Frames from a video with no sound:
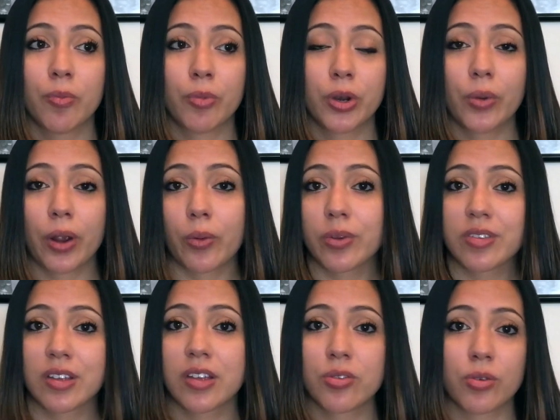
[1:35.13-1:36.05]

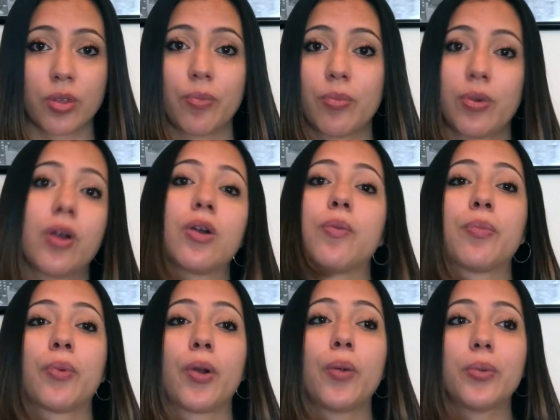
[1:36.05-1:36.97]
prerequisites or the
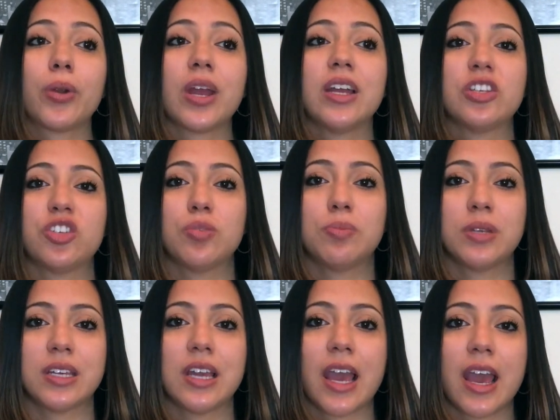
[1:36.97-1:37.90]
appropriate G
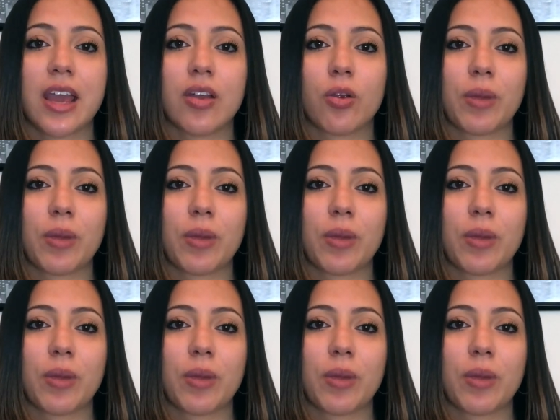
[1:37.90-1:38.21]
P A,